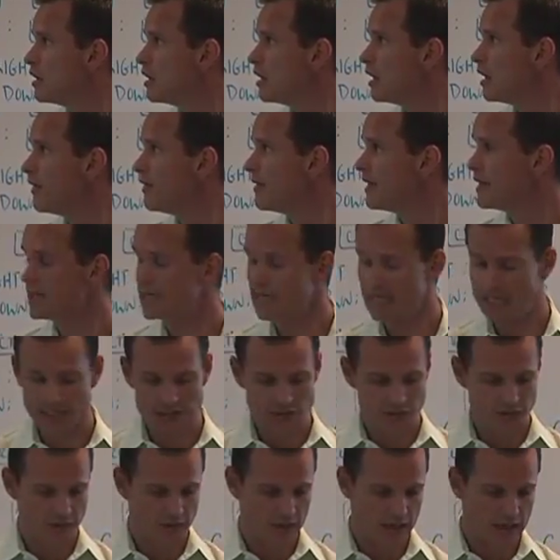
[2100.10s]
And then in
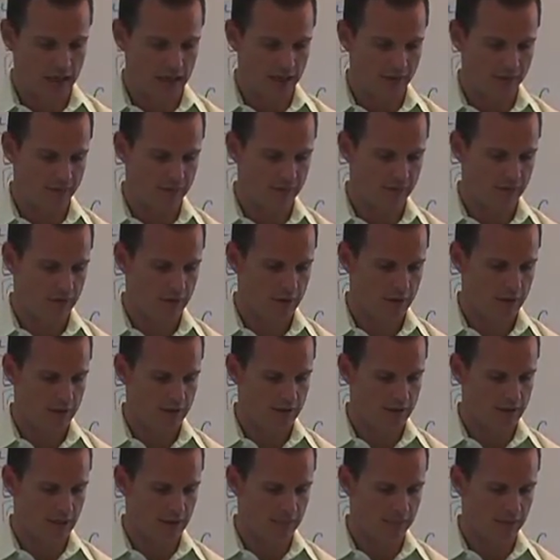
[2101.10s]
H5, I'm going to
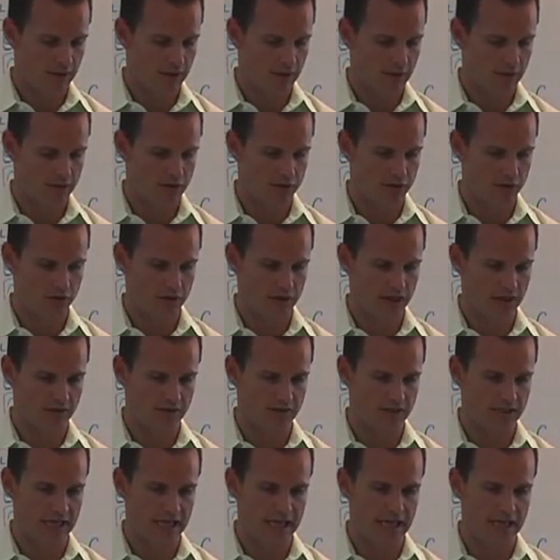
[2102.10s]
type in
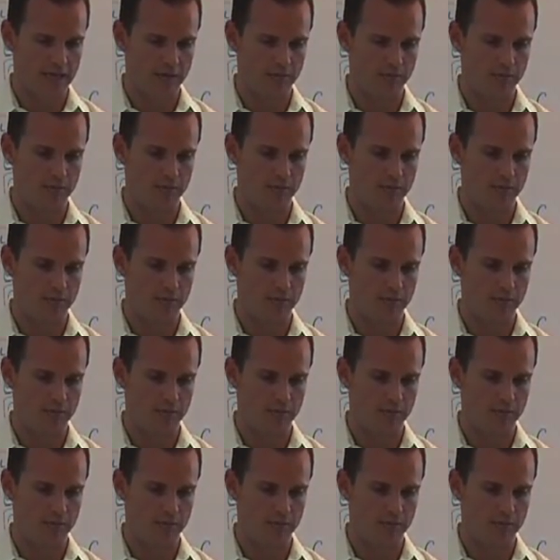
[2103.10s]
2008